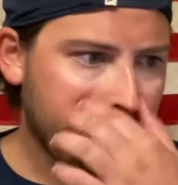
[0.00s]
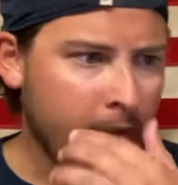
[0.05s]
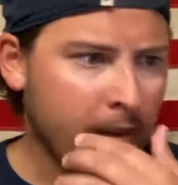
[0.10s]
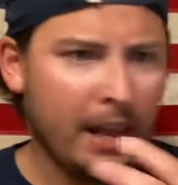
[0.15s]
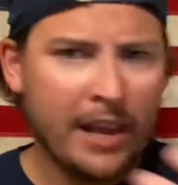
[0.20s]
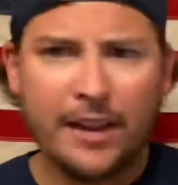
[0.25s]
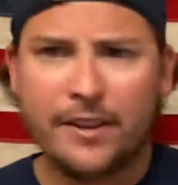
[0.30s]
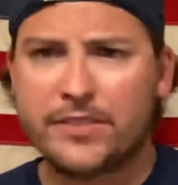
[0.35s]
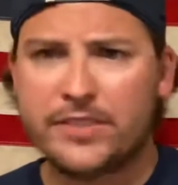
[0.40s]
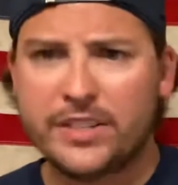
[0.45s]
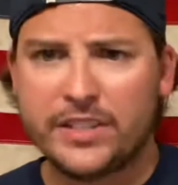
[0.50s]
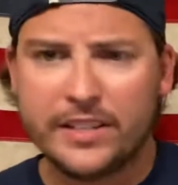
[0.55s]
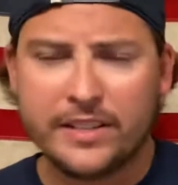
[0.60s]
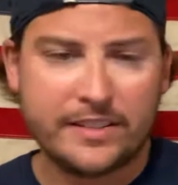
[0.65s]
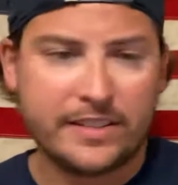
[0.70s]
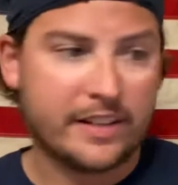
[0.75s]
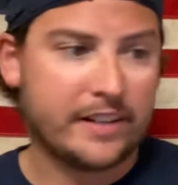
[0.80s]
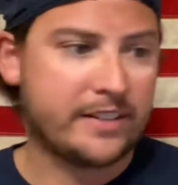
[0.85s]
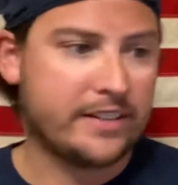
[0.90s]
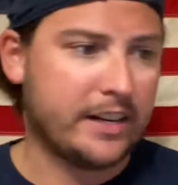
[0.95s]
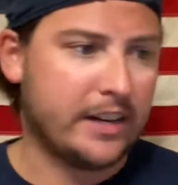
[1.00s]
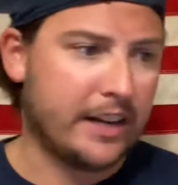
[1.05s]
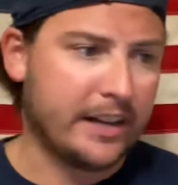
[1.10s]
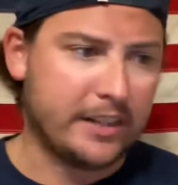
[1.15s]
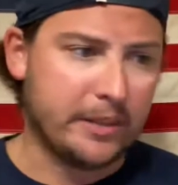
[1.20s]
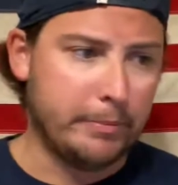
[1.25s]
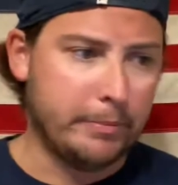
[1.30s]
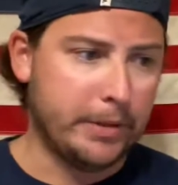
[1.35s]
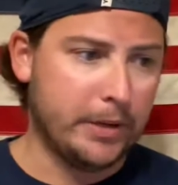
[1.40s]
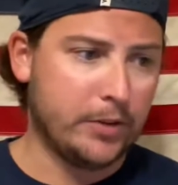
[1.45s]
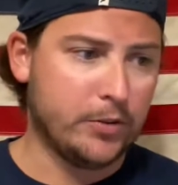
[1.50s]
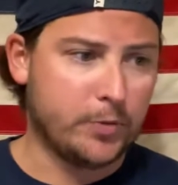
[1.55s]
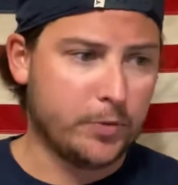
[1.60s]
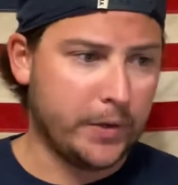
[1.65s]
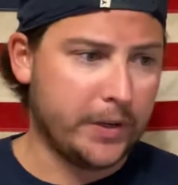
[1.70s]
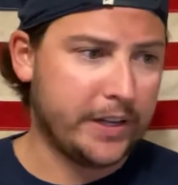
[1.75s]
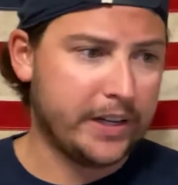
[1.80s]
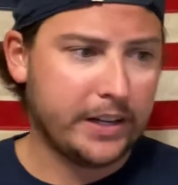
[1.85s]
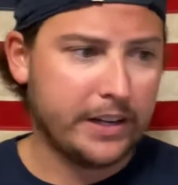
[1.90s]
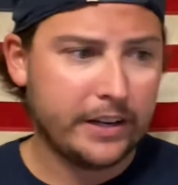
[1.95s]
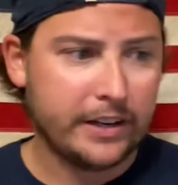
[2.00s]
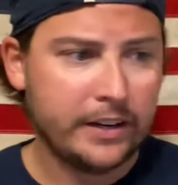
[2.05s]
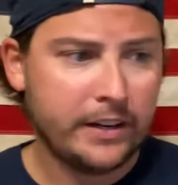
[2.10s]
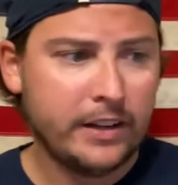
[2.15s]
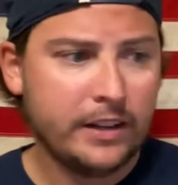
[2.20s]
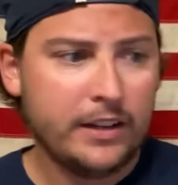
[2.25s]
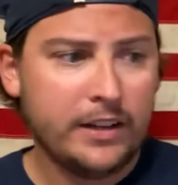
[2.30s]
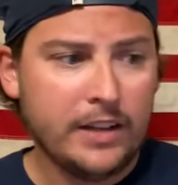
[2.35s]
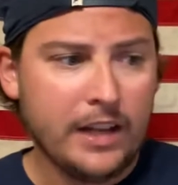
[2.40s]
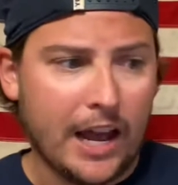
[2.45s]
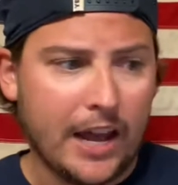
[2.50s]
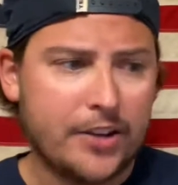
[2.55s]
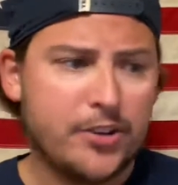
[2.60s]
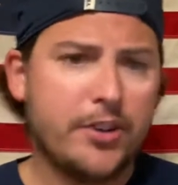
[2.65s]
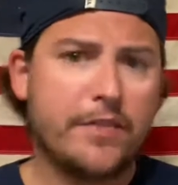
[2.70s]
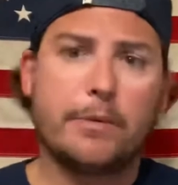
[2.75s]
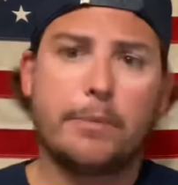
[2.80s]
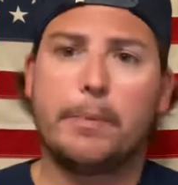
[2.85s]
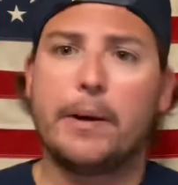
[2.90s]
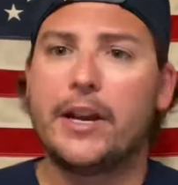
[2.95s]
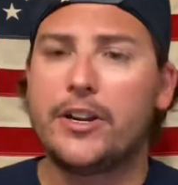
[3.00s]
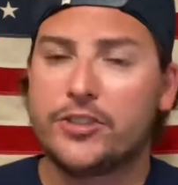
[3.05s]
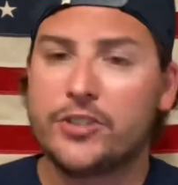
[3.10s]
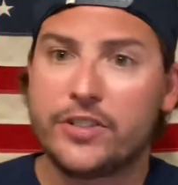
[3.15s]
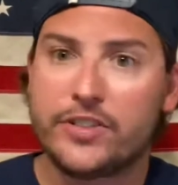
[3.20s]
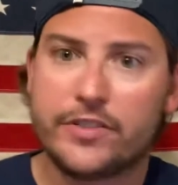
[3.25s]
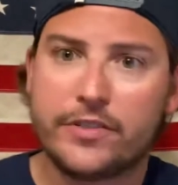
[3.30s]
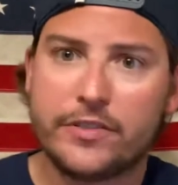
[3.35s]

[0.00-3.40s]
AFC East, like I said, I got the Bills winning it. I do have the Patriots